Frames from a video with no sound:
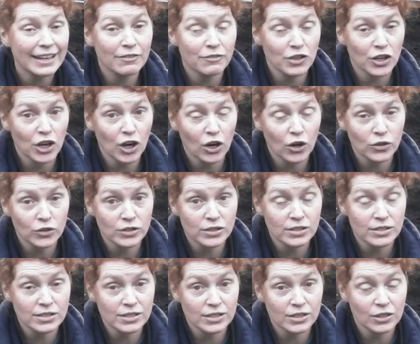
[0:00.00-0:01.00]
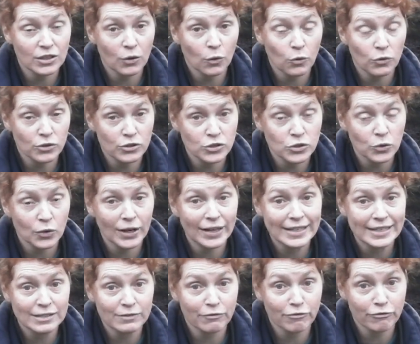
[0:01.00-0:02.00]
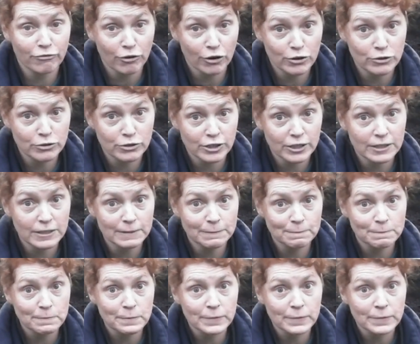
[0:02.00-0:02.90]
if the gardens or the soil isn't frozen,